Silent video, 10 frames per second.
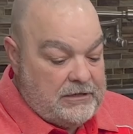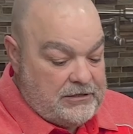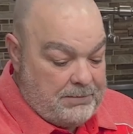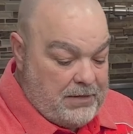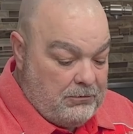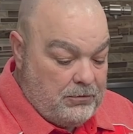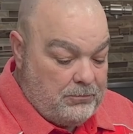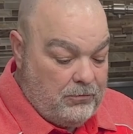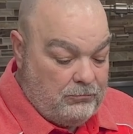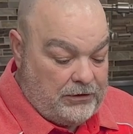Same thing
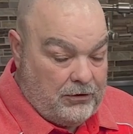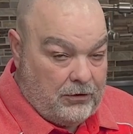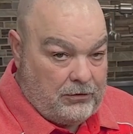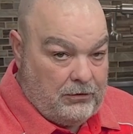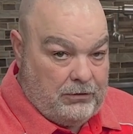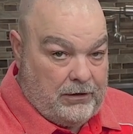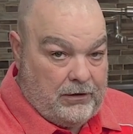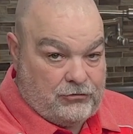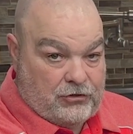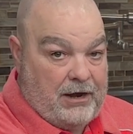with
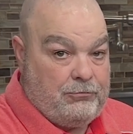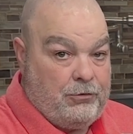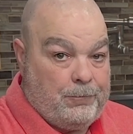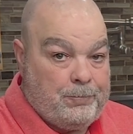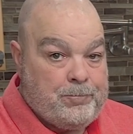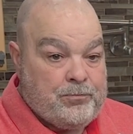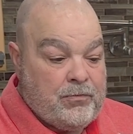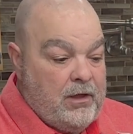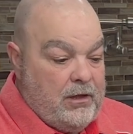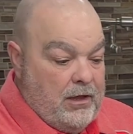dry roux.
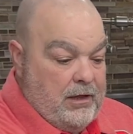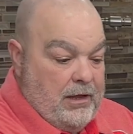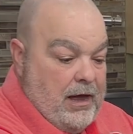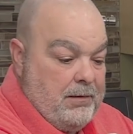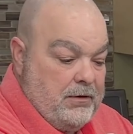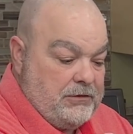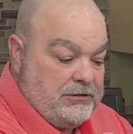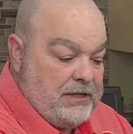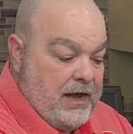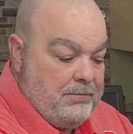I'm going to
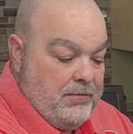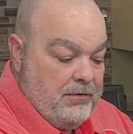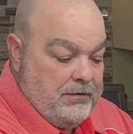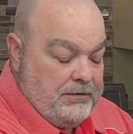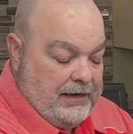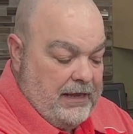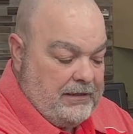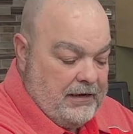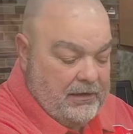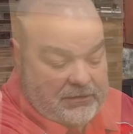stop to get to this